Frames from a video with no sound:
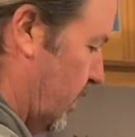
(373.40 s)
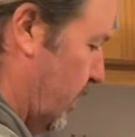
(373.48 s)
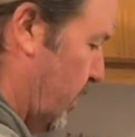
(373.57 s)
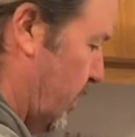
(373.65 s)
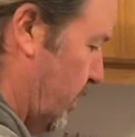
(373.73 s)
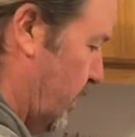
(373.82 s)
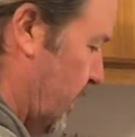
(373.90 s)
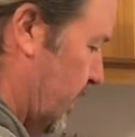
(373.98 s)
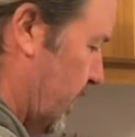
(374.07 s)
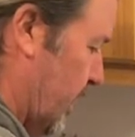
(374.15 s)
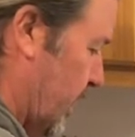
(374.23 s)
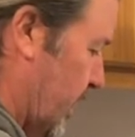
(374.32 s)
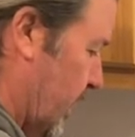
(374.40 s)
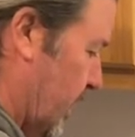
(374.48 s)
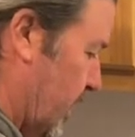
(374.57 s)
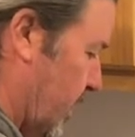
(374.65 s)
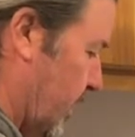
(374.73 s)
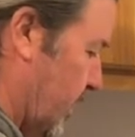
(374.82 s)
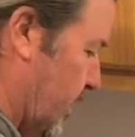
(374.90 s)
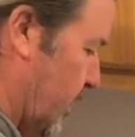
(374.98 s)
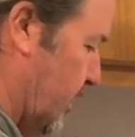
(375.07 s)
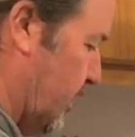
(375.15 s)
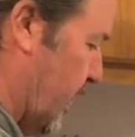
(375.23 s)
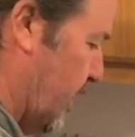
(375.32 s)
load this in here. It
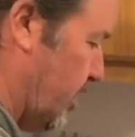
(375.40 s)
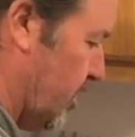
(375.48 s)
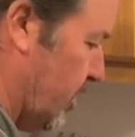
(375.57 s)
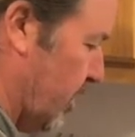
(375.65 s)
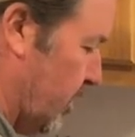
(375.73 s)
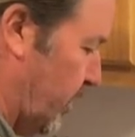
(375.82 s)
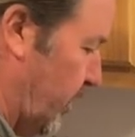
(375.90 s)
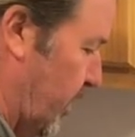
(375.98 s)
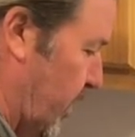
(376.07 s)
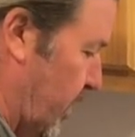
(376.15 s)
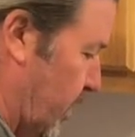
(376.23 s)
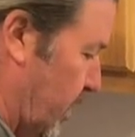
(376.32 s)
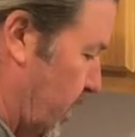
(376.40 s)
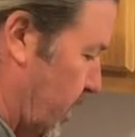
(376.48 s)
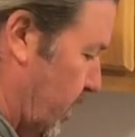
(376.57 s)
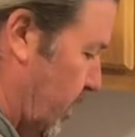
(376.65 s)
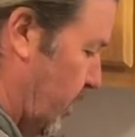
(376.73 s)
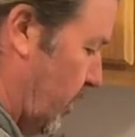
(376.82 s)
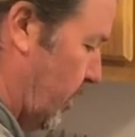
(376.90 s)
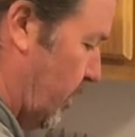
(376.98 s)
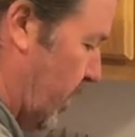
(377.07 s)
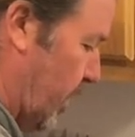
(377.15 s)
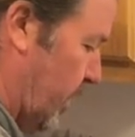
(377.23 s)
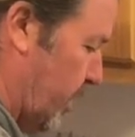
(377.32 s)
says make sure it's filled all the
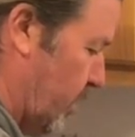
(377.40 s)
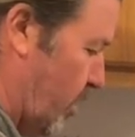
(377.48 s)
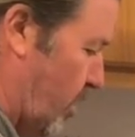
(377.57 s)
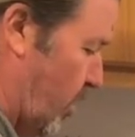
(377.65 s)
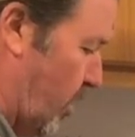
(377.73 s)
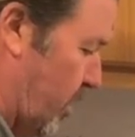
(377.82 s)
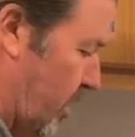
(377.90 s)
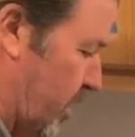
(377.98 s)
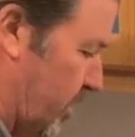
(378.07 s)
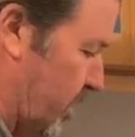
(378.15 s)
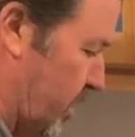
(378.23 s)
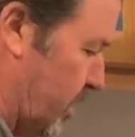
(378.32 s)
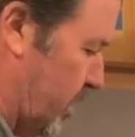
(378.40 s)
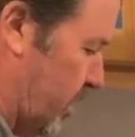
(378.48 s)
way to the corners.